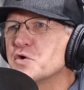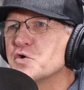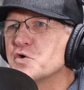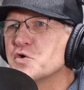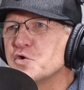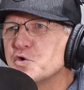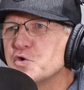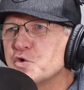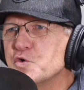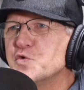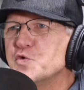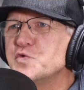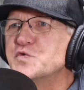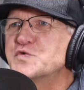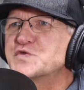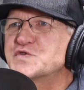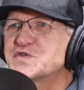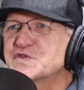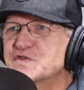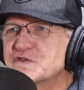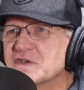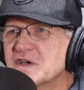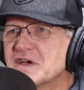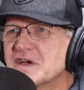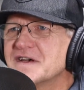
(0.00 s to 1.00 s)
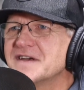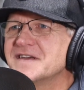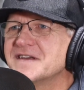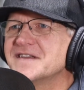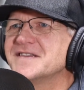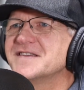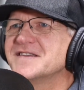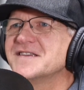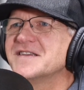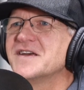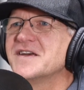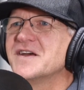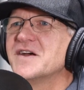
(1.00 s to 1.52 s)
whose
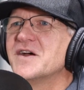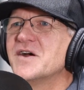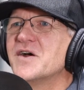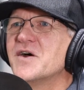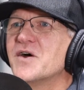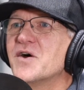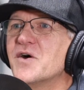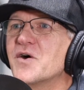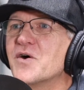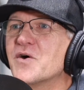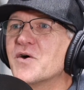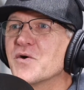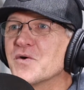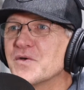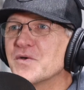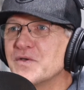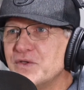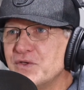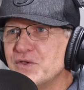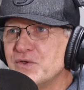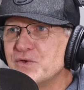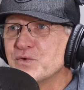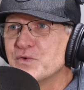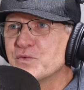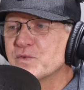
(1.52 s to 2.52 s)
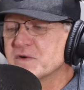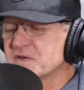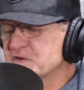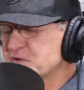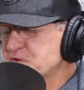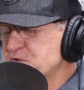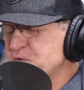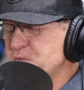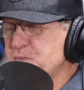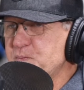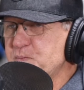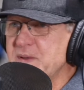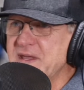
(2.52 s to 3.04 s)
son are you? Which
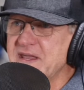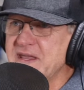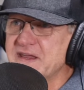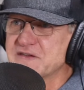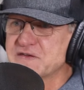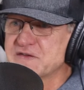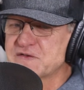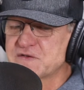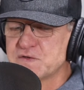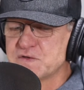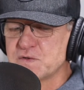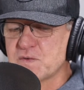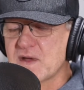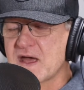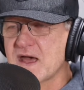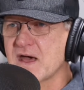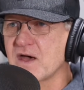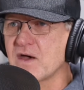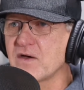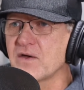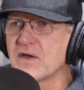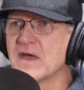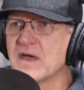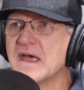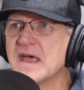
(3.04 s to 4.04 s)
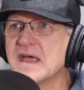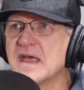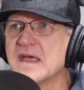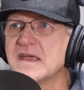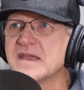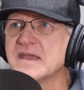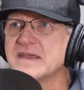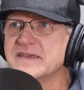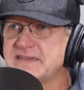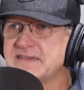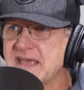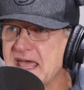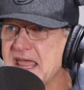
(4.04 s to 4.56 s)
speaks to how
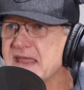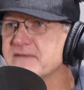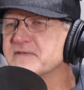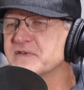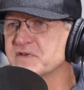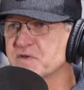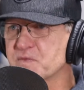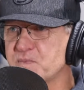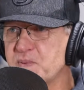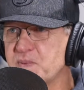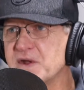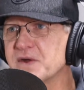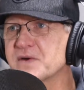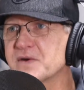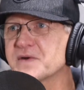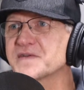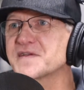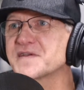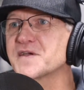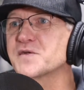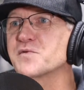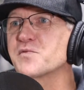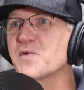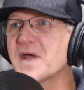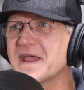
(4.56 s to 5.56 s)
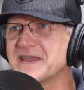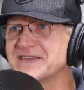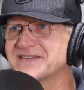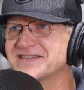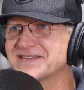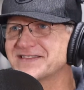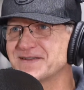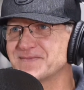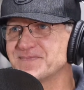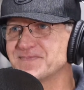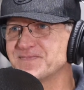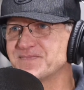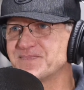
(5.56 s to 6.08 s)
David's parents had raised
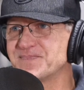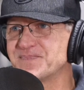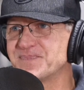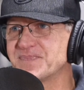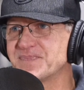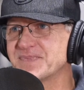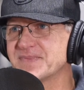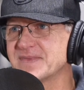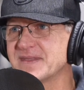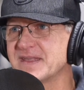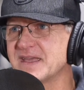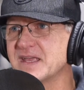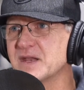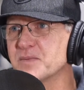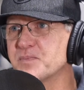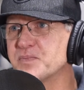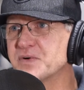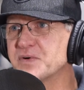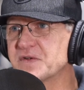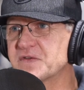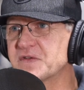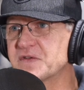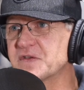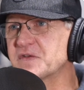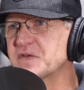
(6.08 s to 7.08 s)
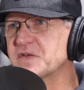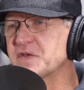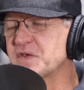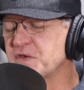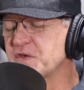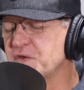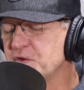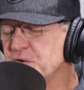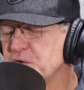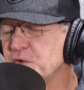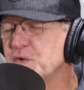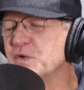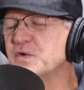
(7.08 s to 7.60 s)
him. And it puts this
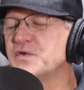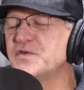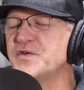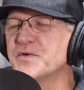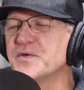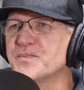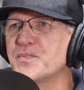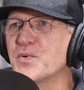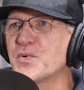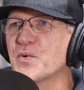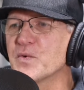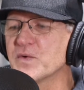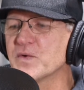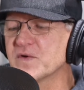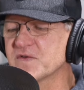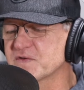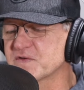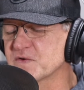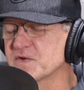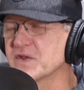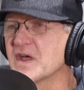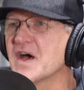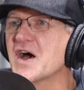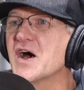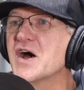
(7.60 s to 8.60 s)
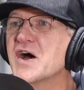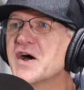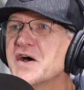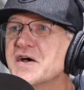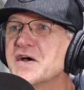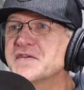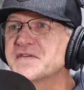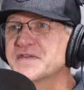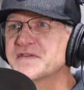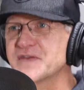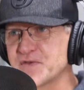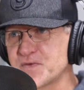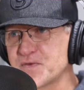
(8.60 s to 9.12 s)
huge importance on
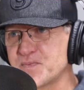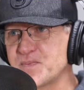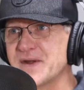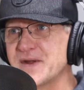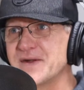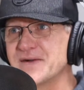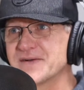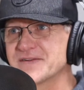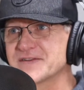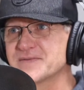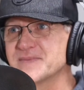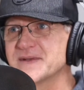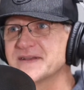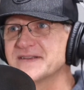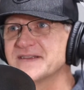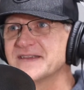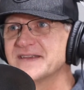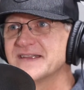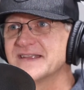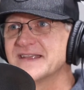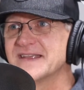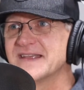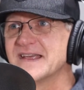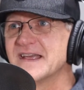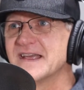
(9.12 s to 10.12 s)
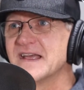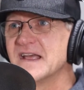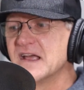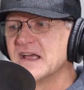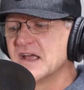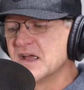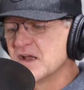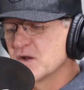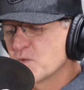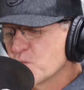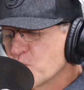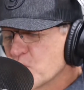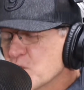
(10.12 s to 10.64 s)
us as parents. I mean,
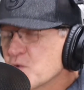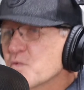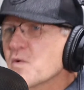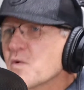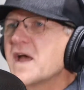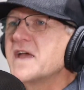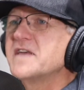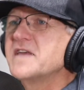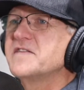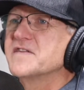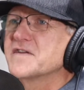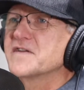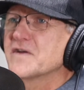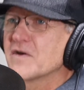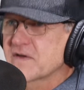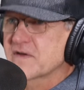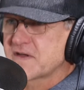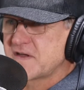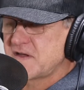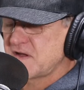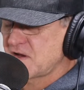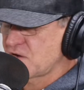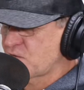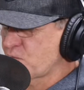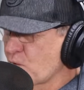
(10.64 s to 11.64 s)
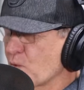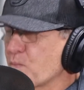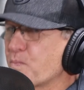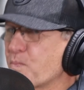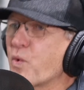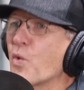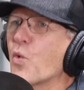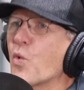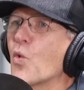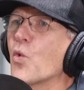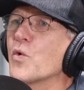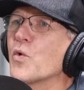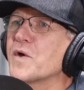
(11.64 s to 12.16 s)
we're raising our kids. We're
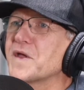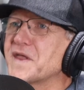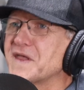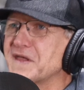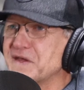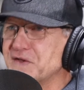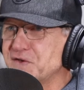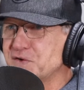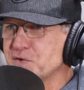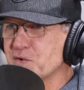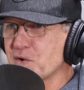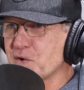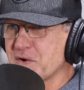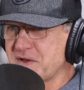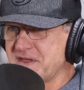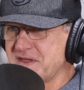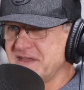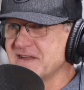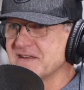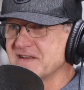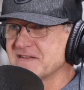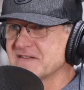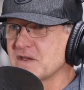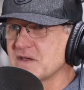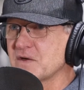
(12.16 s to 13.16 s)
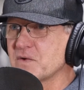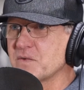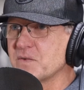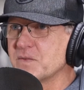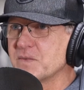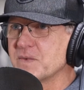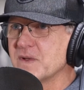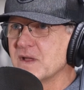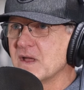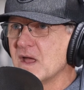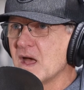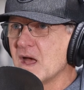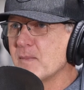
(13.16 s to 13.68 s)
pouring into our kids. So,
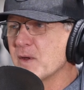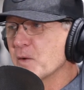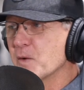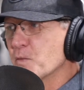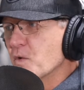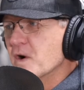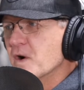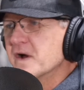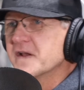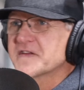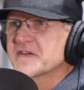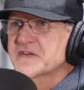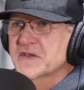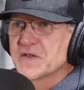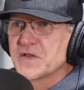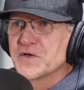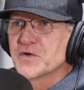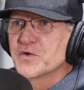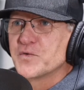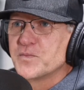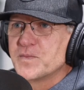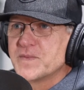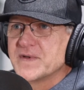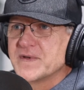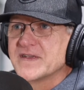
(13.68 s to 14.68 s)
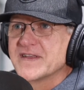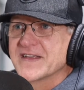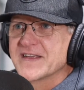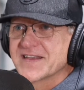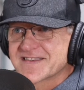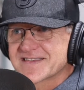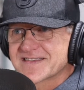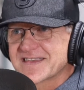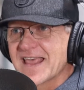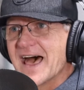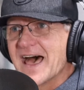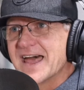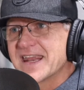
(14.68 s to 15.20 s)
I mean, one, it's a little bit
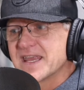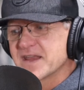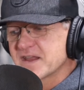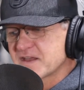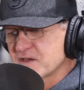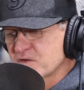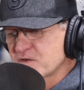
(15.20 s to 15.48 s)
exciting because